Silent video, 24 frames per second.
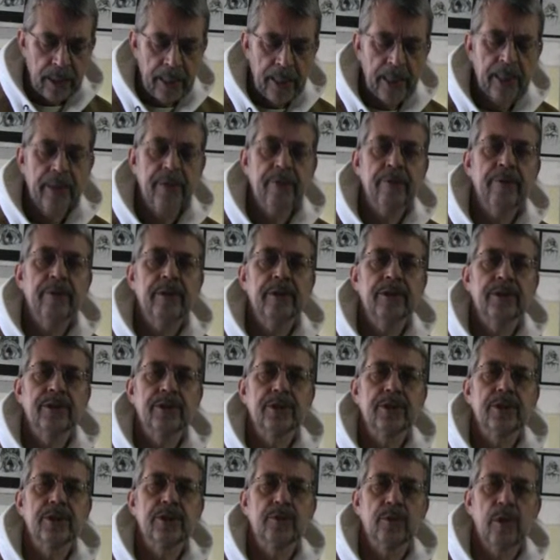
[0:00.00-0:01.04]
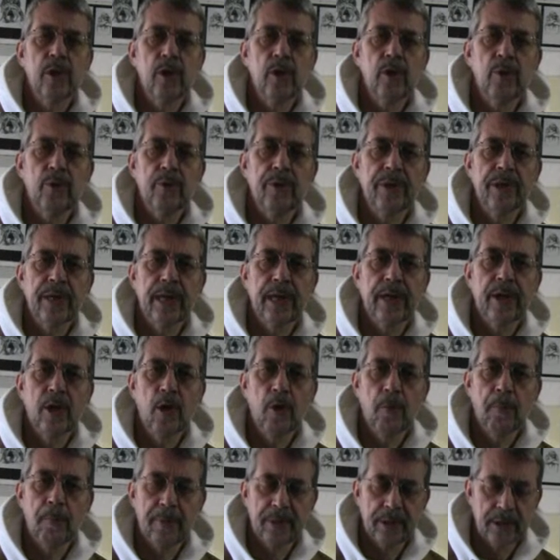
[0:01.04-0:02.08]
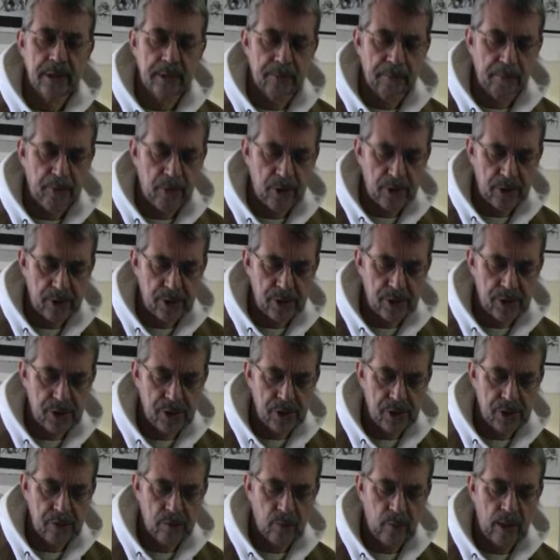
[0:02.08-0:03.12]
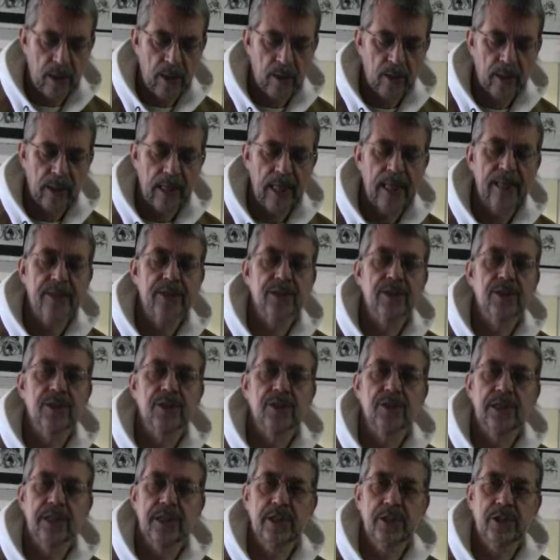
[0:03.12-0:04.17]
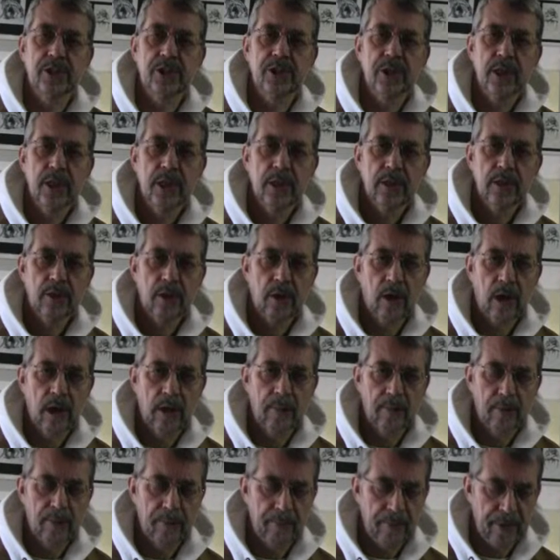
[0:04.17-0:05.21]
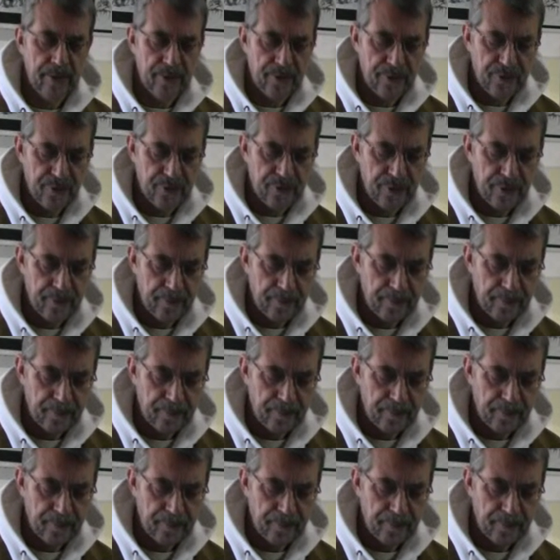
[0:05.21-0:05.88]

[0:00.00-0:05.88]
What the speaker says: Ignorance is grown in unopened books, while classes teach to harbor myths.